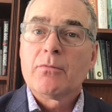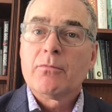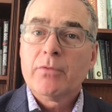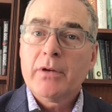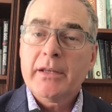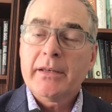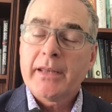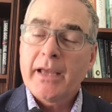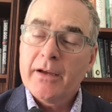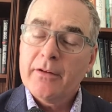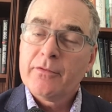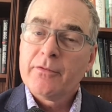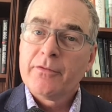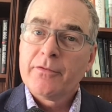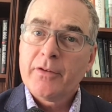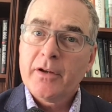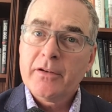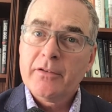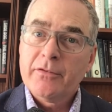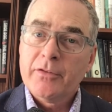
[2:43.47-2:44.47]
written out in
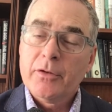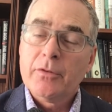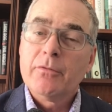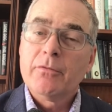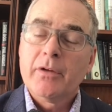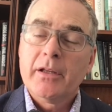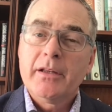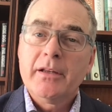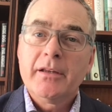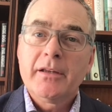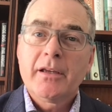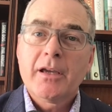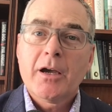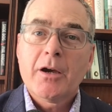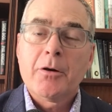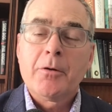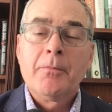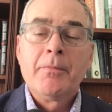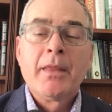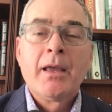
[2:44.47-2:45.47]
front of you, ready to
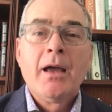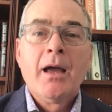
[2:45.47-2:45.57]
go.